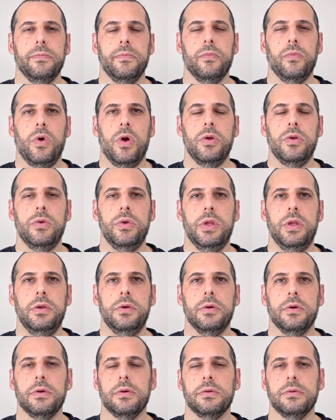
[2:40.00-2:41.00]
Why are you
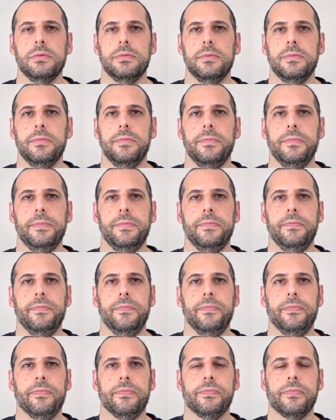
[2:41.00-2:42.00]
here?
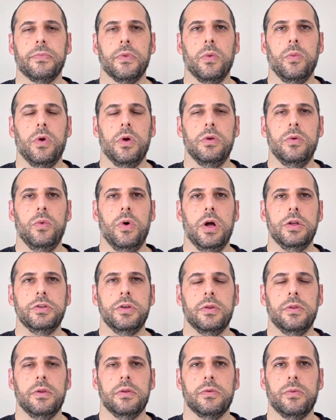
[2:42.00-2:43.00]
Why are you
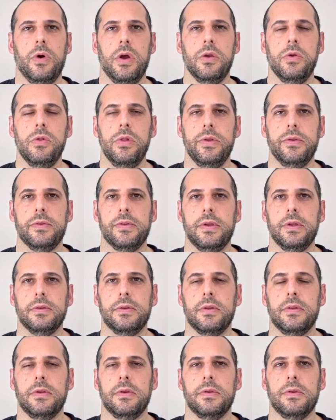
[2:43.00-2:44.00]
watching this? Why are you listening
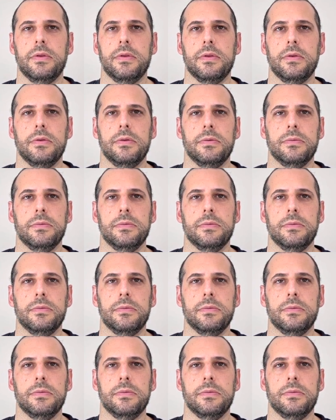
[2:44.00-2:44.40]
to this?